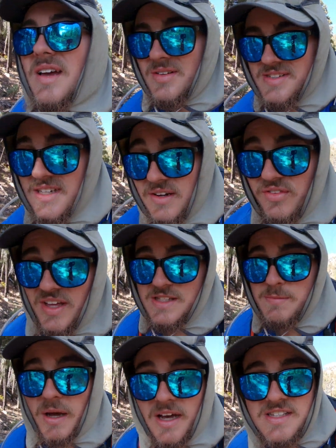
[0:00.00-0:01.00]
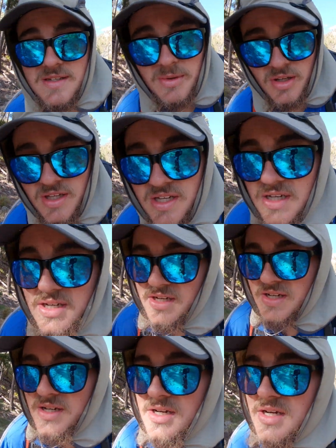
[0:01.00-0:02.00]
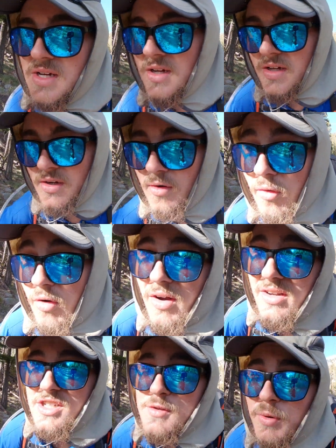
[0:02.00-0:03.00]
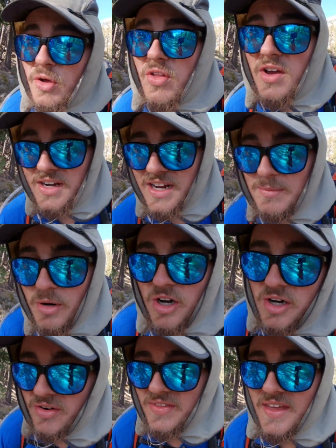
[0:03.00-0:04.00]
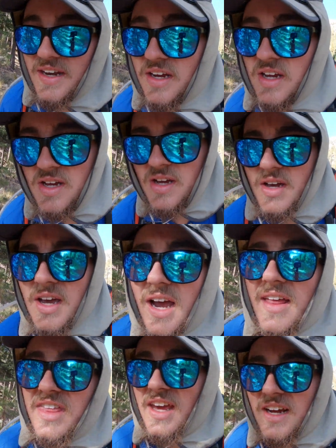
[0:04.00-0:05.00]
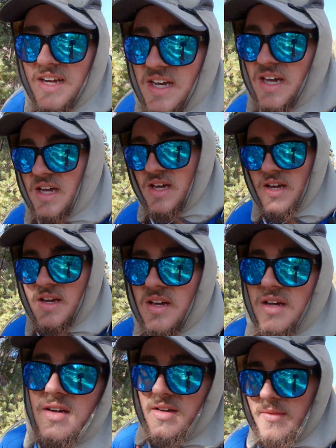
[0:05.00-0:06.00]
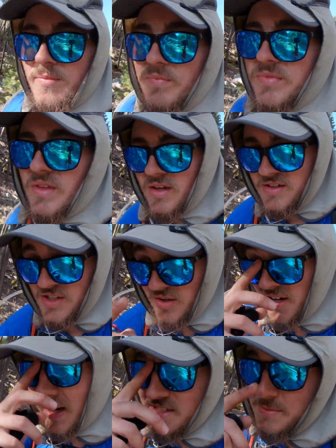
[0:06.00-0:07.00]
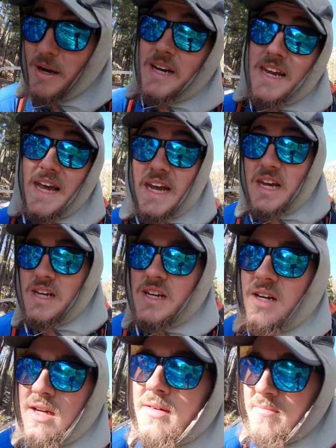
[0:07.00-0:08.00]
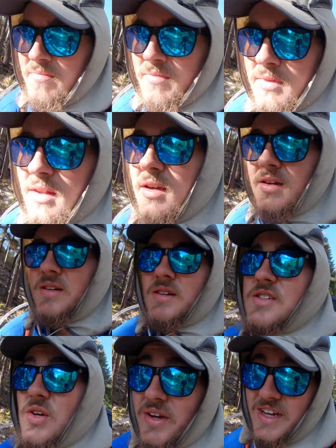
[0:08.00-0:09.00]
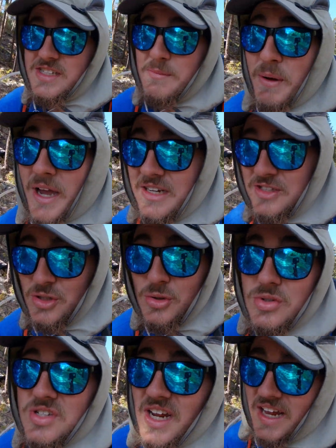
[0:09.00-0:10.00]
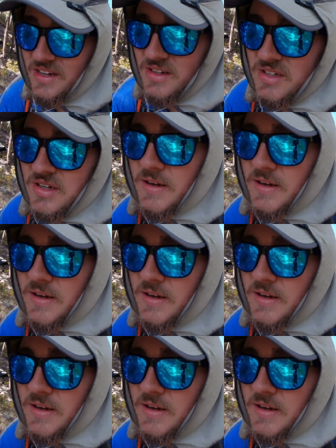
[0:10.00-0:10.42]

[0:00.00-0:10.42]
See if that's possible. Or I'll just pull a long day tomorrow, and then I think, so today is Monday, so I'll get to Pine Tuesday.